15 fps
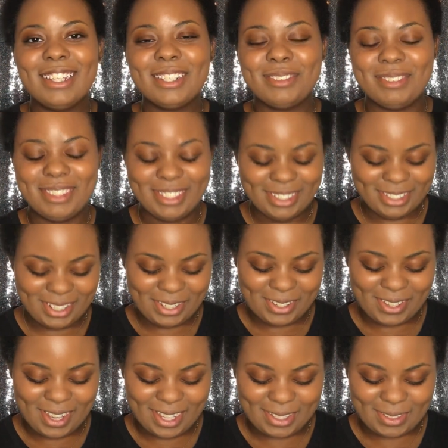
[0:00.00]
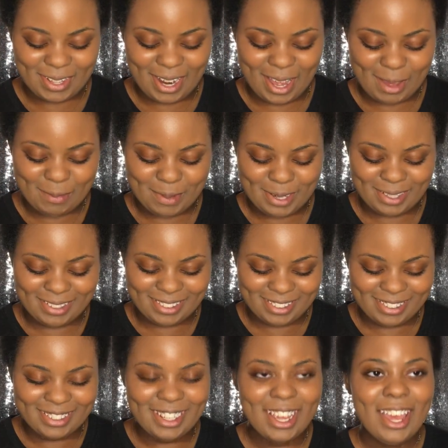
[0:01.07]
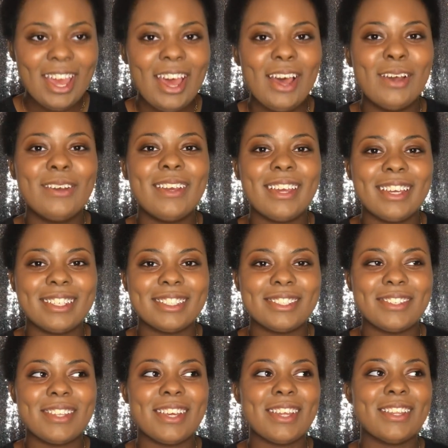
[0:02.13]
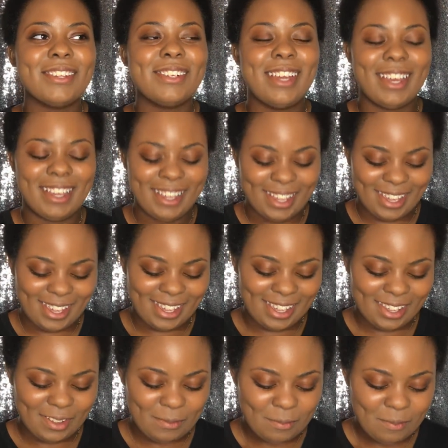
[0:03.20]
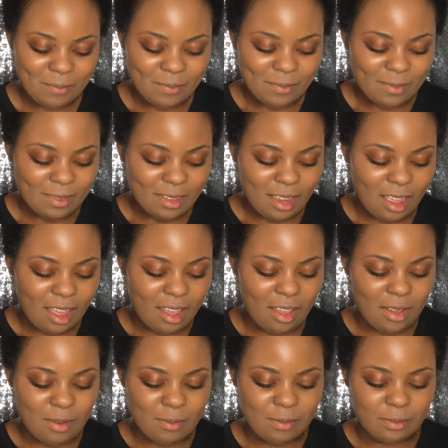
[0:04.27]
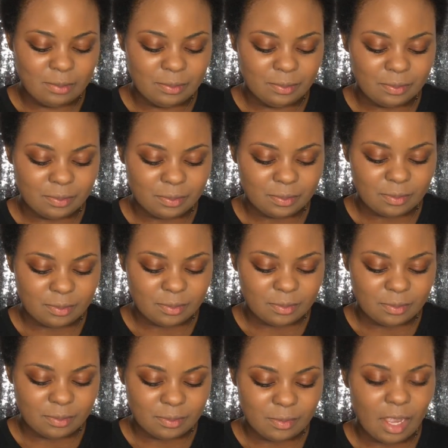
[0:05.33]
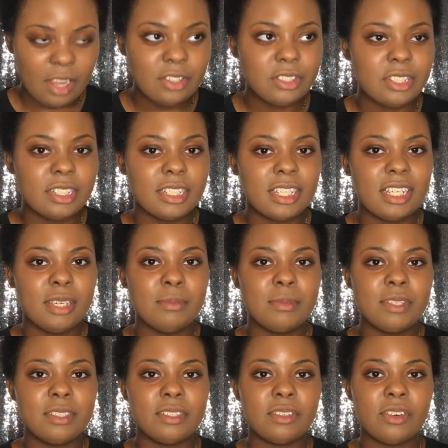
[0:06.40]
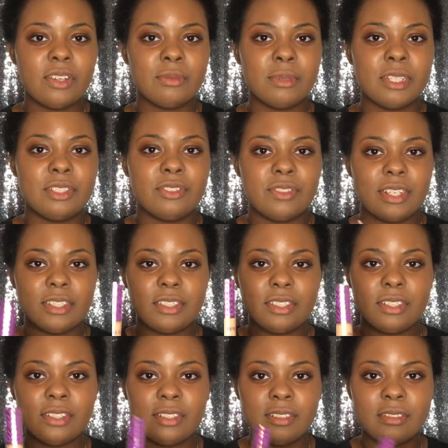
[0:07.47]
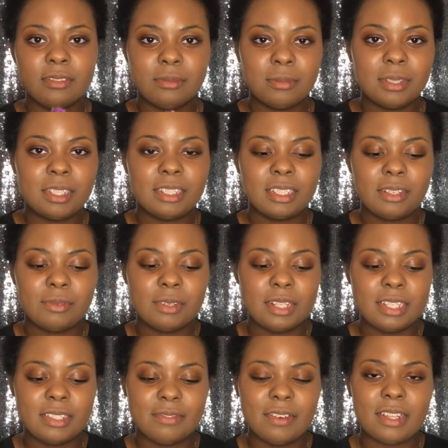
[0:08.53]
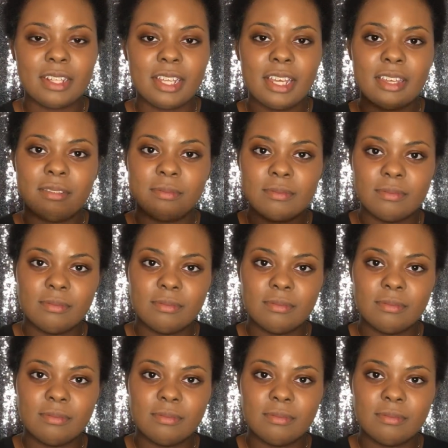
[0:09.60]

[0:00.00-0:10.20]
Let me show you guys what happened. Okay, so the other day, I usually keep this on my dresser because I realized if I lay,